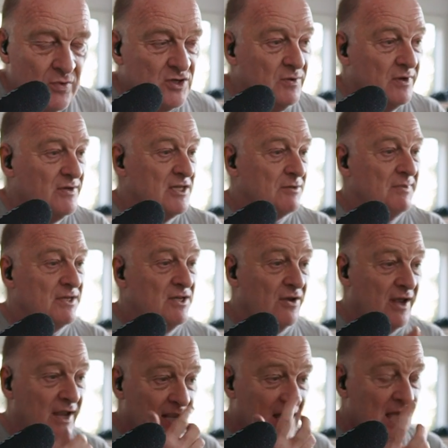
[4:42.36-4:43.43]
which we've just
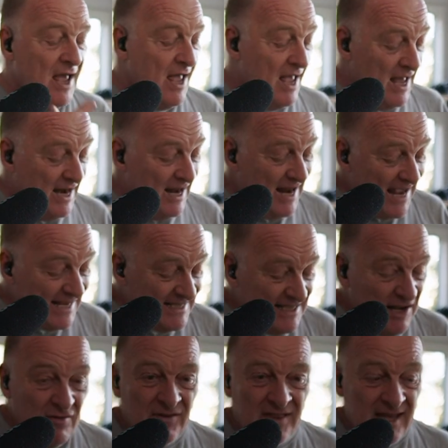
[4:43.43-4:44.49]
been doing,
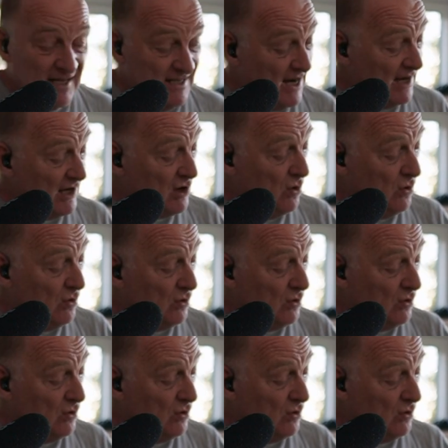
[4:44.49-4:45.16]
less so for things like